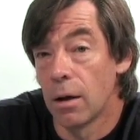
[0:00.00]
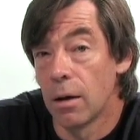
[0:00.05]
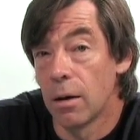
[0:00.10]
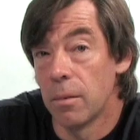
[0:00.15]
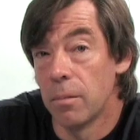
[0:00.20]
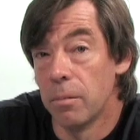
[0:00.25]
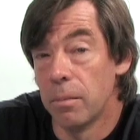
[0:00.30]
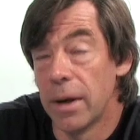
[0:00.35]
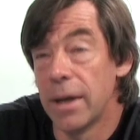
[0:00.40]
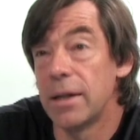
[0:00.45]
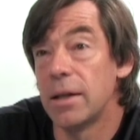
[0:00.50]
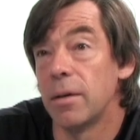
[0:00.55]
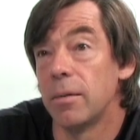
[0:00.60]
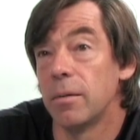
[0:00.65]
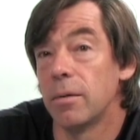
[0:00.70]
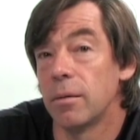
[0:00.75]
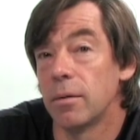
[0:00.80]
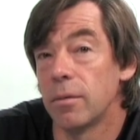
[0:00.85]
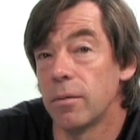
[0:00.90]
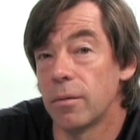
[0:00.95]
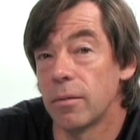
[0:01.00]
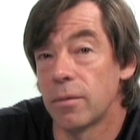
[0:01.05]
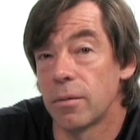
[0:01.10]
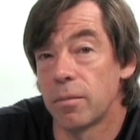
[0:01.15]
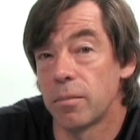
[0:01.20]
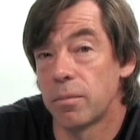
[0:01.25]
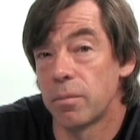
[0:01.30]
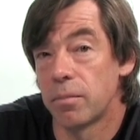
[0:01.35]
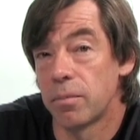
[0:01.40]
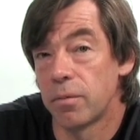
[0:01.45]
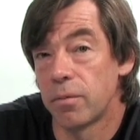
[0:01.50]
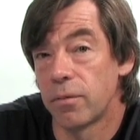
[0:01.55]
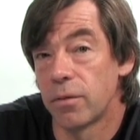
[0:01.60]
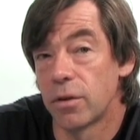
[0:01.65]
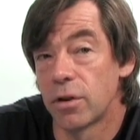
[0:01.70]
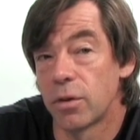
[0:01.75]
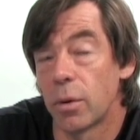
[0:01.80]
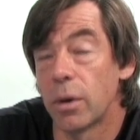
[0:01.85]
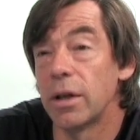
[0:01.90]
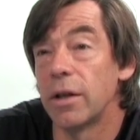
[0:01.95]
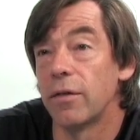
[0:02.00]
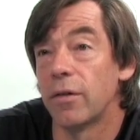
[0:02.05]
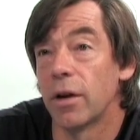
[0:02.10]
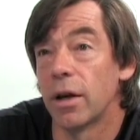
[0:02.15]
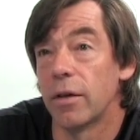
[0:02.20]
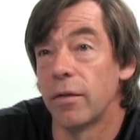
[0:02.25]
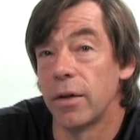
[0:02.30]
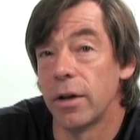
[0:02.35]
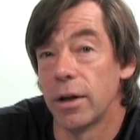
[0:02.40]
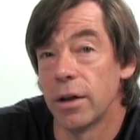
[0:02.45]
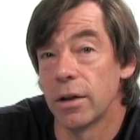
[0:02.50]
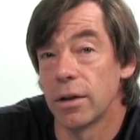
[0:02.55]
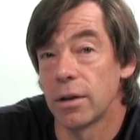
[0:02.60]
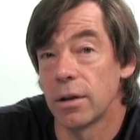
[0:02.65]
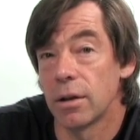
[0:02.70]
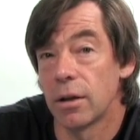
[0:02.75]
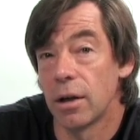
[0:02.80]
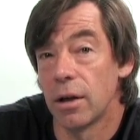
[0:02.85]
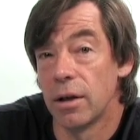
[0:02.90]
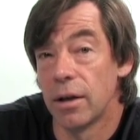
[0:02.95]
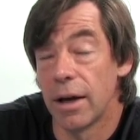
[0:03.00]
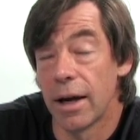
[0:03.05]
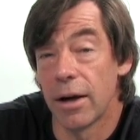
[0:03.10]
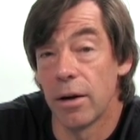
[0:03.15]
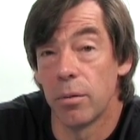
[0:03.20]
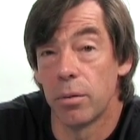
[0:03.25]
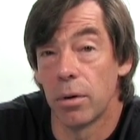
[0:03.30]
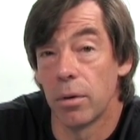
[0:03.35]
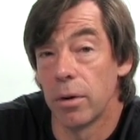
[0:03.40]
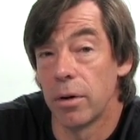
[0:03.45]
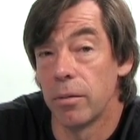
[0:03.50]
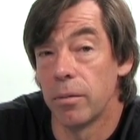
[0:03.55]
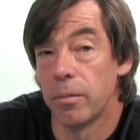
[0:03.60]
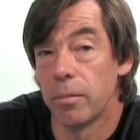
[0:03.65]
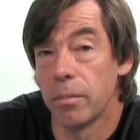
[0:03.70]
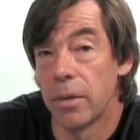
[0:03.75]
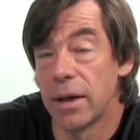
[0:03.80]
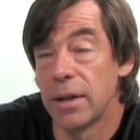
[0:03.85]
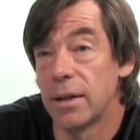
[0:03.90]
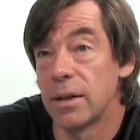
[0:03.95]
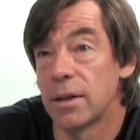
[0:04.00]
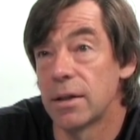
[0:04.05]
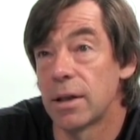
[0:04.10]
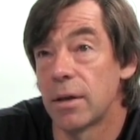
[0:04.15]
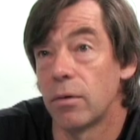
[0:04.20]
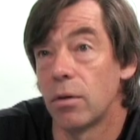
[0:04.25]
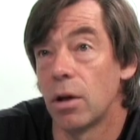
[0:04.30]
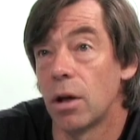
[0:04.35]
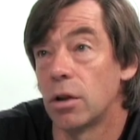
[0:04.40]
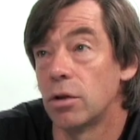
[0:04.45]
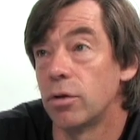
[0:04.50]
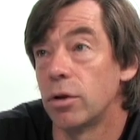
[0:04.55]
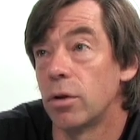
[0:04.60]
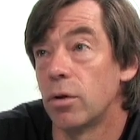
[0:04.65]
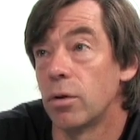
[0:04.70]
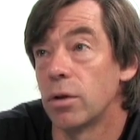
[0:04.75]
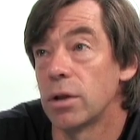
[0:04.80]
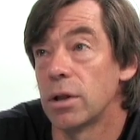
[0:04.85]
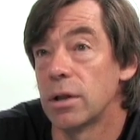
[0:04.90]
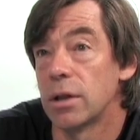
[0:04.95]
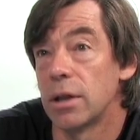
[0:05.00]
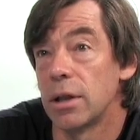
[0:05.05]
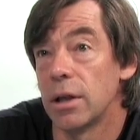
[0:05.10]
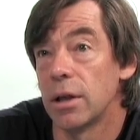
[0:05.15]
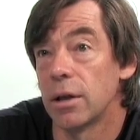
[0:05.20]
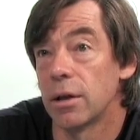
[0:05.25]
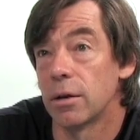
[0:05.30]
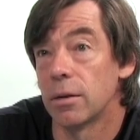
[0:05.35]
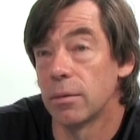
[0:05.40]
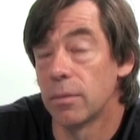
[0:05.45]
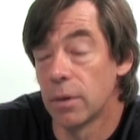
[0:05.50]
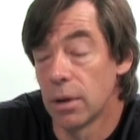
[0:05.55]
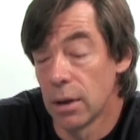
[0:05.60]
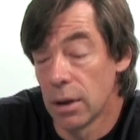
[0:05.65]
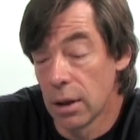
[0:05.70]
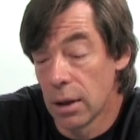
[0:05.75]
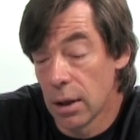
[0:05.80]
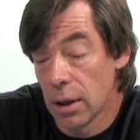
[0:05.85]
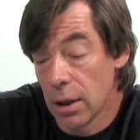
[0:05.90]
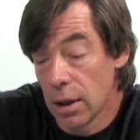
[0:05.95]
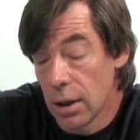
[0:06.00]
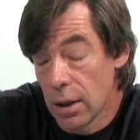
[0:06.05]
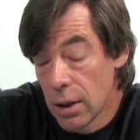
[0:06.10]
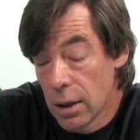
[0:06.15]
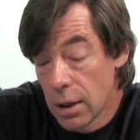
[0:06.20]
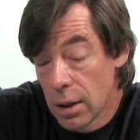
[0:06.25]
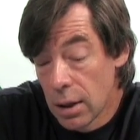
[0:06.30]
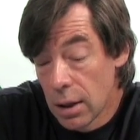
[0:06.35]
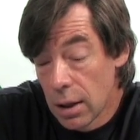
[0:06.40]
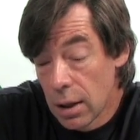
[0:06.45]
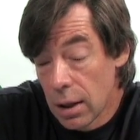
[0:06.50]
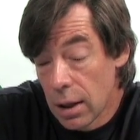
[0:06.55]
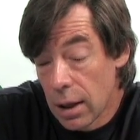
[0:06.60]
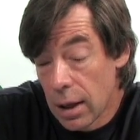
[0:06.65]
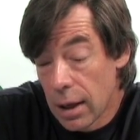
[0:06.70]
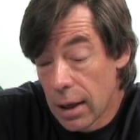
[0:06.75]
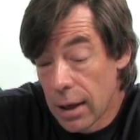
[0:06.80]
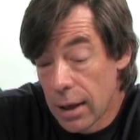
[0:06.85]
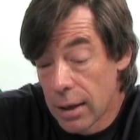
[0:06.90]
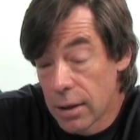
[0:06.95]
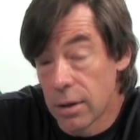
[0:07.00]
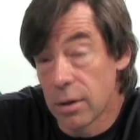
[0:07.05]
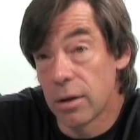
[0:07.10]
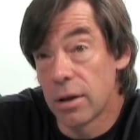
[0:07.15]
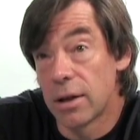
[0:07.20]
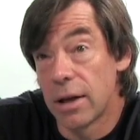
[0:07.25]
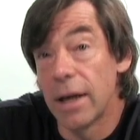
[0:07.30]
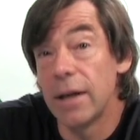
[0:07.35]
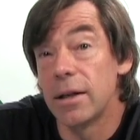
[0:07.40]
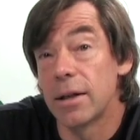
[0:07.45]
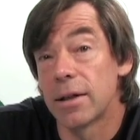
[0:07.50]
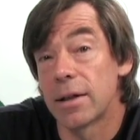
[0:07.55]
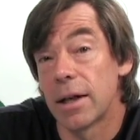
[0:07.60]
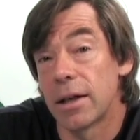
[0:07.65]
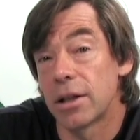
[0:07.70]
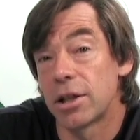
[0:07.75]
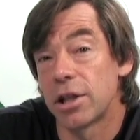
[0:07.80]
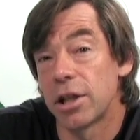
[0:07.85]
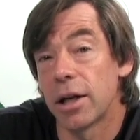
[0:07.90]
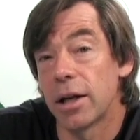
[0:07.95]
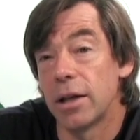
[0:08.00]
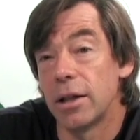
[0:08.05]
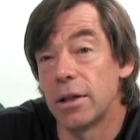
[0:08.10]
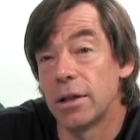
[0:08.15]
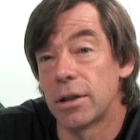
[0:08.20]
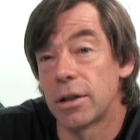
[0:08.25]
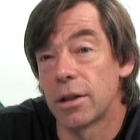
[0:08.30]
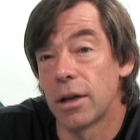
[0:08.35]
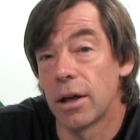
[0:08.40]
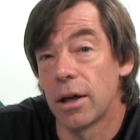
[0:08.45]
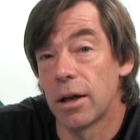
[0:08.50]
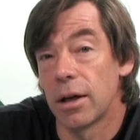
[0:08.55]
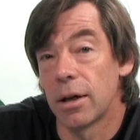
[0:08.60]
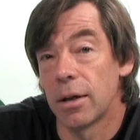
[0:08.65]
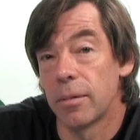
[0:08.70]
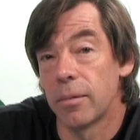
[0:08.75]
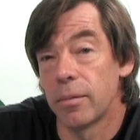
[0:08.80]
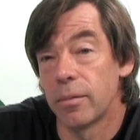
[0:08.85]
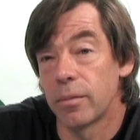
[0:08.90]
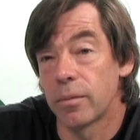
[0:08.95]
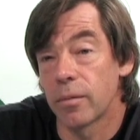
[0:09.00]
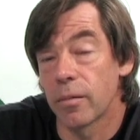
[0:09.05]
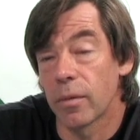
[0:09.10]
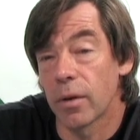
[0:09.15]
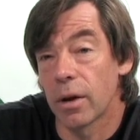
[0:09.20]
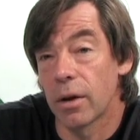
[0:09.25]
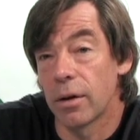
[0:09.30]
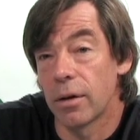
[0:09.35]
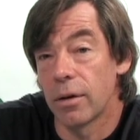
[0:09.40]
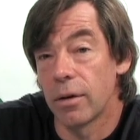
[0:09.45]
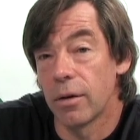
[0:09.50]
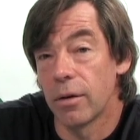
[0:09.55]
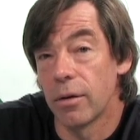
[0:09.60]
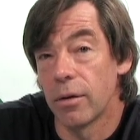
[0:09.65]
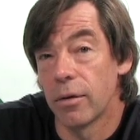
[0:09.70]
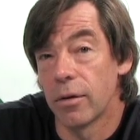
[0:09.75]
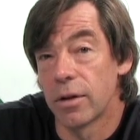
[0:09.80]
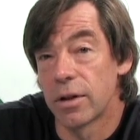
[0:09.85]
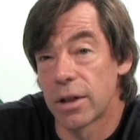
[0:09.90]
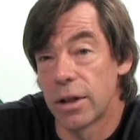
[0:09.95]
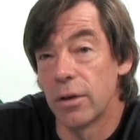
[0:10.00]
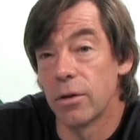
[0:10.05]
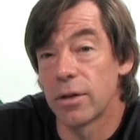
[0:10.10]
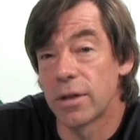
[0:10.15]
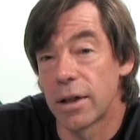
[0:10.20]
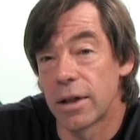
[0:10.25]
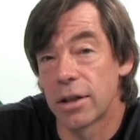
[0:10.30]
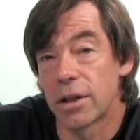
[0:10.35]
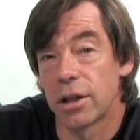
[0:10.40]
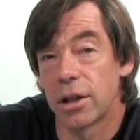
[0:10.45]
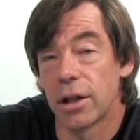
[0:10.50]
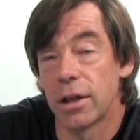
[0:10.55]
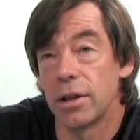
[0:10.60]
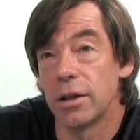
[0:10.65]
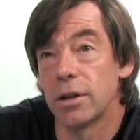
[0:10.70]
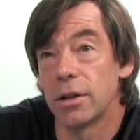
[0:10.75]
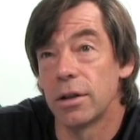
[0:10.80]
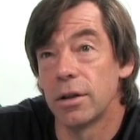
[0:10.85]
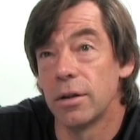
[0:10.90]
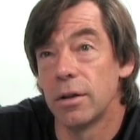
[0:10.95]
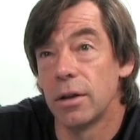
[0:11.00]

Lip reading: mating for 25 years, and now probably mating several hundred horses a year. And the data set's changed, the skill set's changed.